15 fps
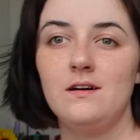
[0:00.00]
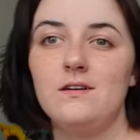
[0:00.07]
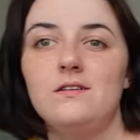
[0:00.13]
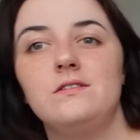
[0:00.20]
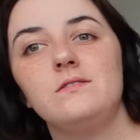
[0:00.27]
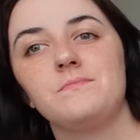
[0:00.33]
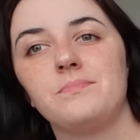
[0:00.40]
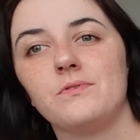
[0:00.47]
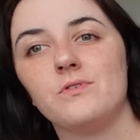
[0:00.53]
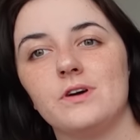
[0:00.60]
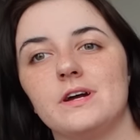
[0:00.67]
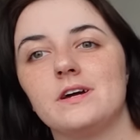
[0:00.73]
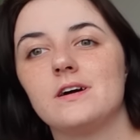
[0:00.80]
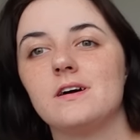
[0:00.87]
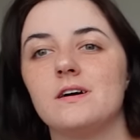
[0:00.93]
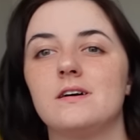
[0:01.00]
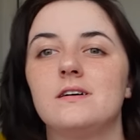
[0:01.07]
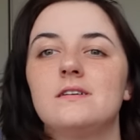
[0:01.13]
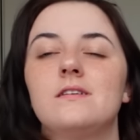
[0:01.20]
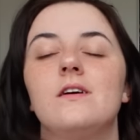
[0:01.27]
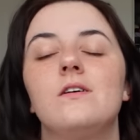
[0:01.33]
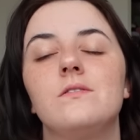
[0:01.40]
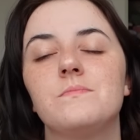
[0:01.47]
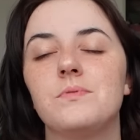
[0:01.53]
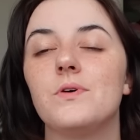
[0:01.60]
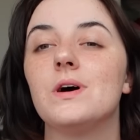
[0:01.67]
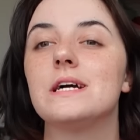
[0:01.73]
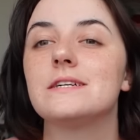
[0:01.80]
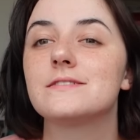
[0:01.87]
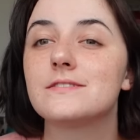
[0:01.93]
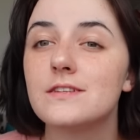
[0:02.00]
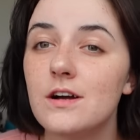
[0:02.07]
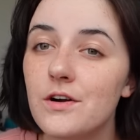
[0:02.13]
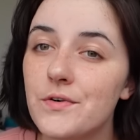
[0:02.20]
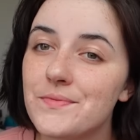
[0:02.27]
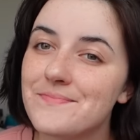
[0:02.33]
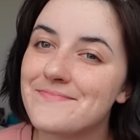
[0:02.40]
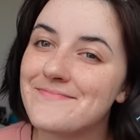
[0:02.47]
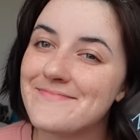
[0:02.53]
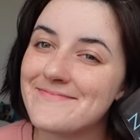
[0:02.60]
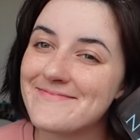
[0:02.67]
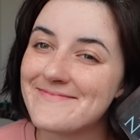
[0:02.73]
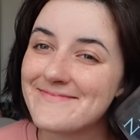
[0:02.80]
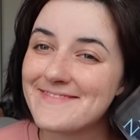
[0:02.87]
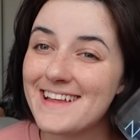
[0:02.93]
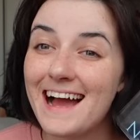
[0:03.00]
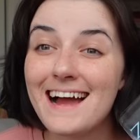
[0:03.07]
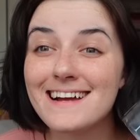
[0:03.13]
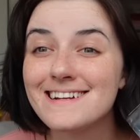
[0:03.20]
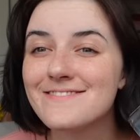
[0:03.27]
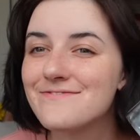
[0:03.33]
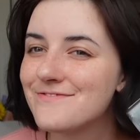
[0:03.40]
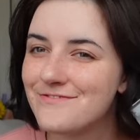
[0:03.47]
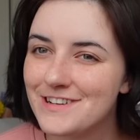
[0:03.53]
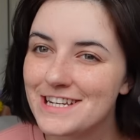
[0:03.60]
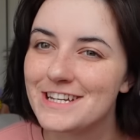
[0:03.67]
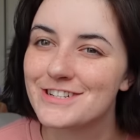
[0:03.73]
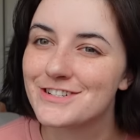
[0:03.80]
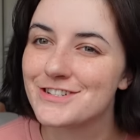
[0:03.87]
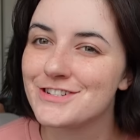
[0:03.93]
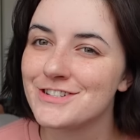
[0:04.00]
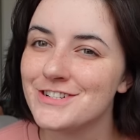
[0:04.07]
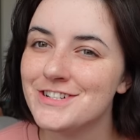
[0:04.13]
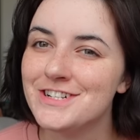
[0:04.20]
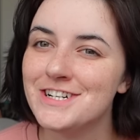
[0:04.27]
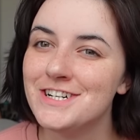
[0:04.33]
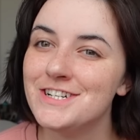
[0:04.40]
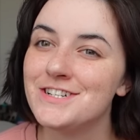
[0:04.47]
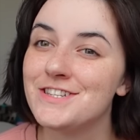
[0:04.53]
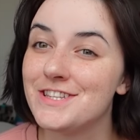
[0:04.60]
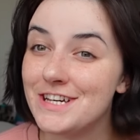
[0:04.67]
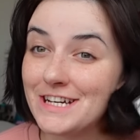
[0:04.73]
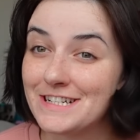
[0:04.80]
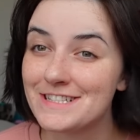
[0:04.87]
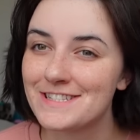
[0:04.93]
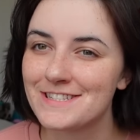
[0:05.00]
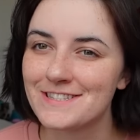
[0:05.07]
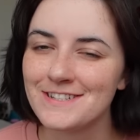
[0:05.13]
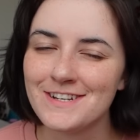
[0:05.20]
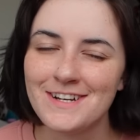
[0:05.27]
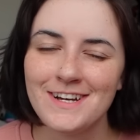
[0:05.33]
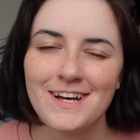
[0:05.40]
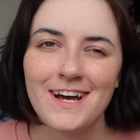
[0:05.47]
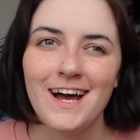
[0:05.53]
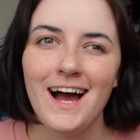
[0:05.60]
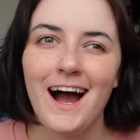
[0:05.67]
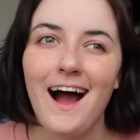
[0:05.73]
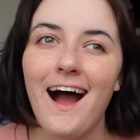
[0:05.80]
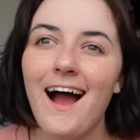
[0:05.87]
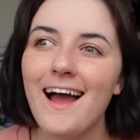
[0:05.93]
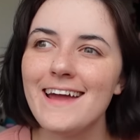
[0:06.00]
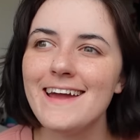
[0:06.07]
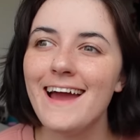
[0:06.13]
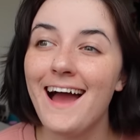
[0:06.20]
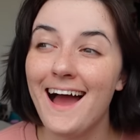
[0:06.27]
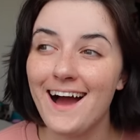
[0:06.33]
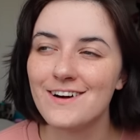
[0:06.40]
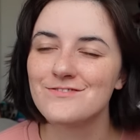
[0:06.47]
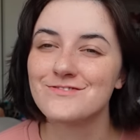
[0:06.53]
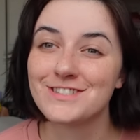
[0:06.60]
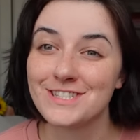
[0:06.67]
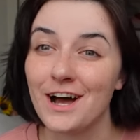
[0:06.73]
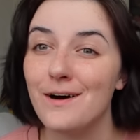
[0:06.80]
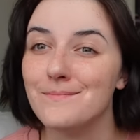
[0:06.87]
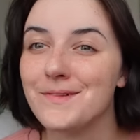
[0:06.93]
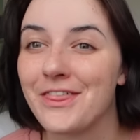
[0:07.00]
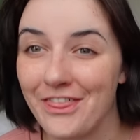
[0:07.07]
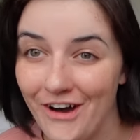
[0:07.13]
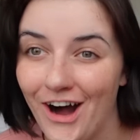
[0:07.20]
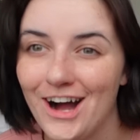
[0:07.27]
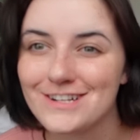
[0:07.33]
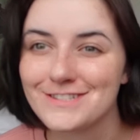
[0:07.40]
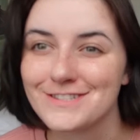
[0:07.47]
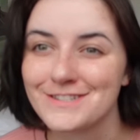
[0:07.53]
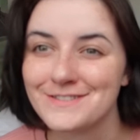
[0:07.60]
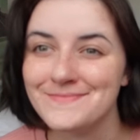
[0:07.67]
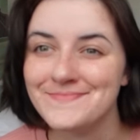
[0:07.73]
Oh boy, oh boy. So I finished this. I have some thoughts.